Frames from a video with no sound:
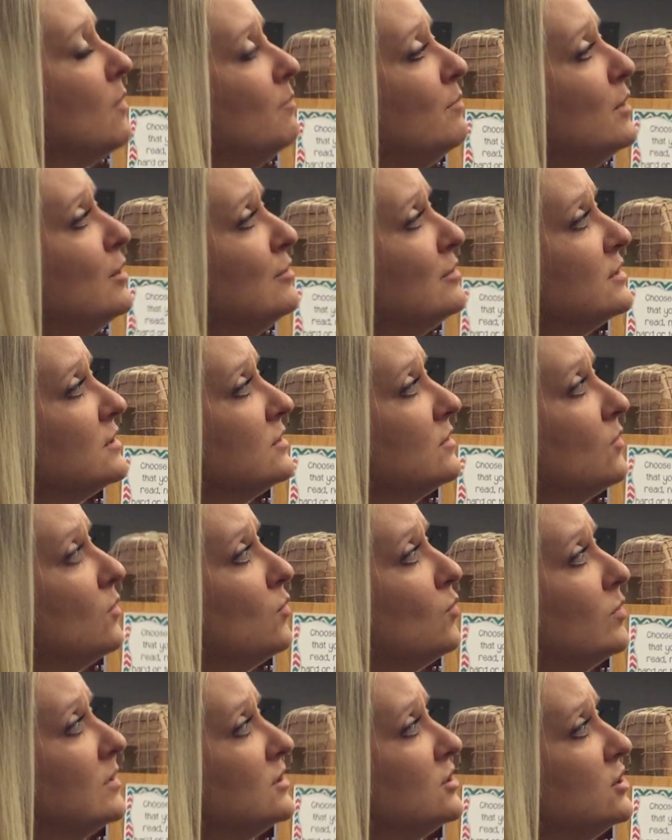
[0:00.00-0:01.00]
Moose
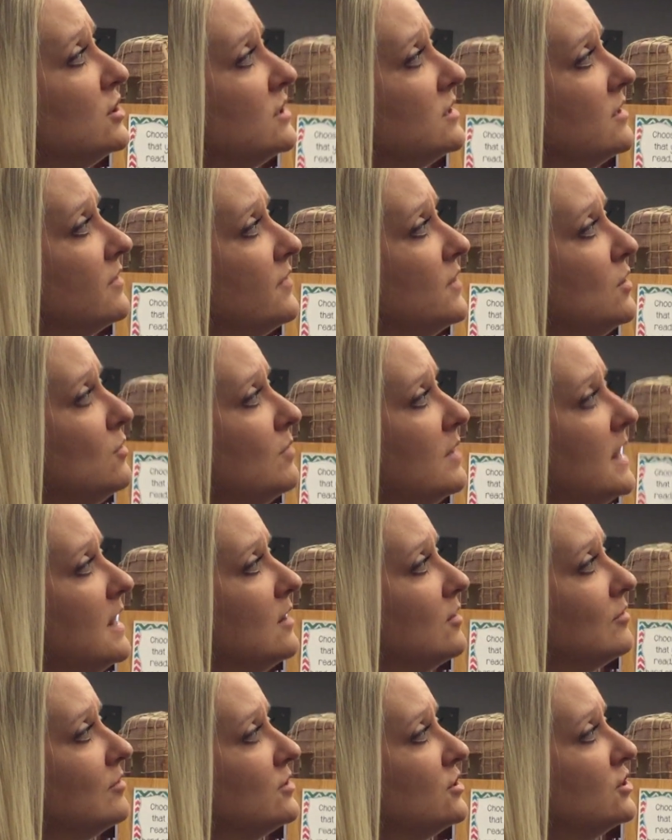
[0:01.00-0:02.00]
was just a few
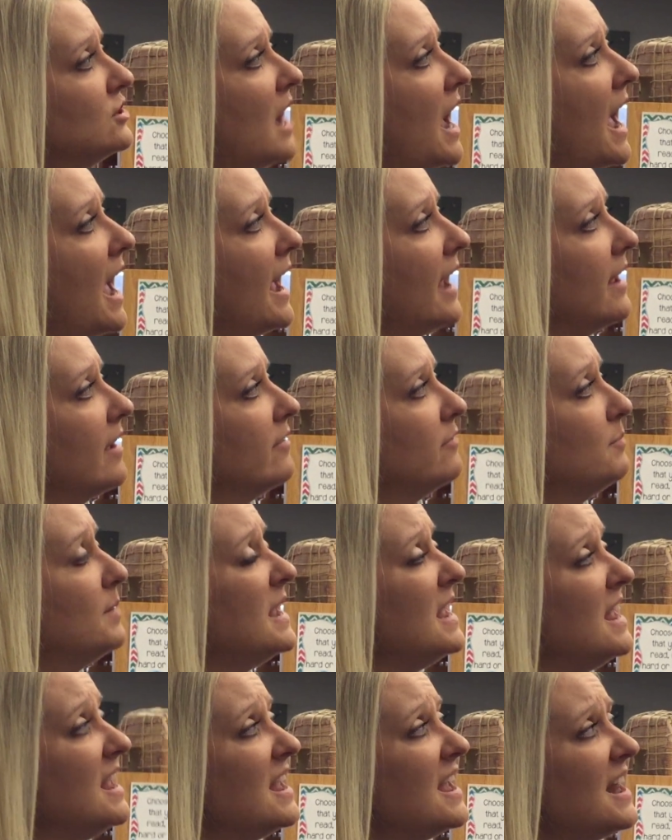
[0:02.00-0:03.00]
needles shy of
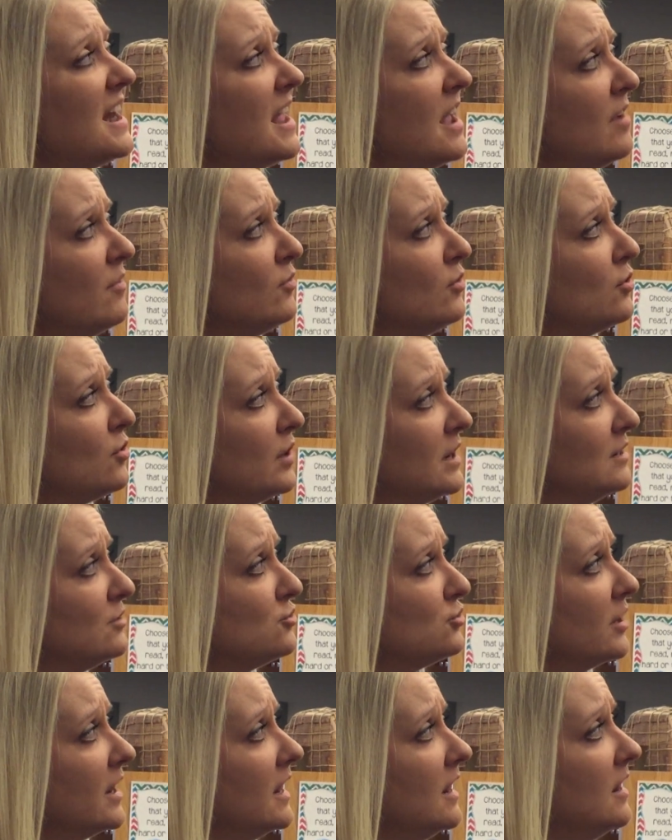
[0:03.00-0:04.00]
being an evergreen
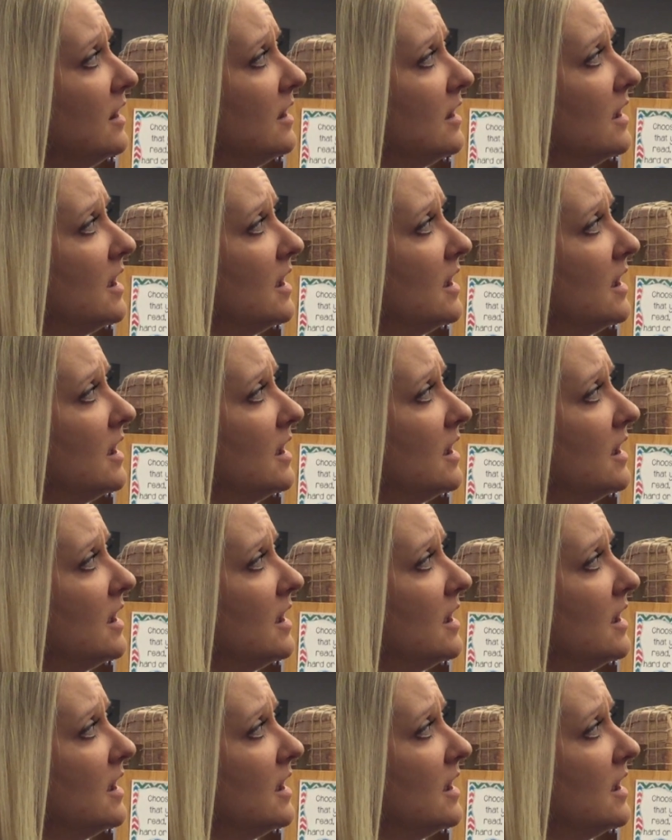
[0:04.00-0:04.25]
tree.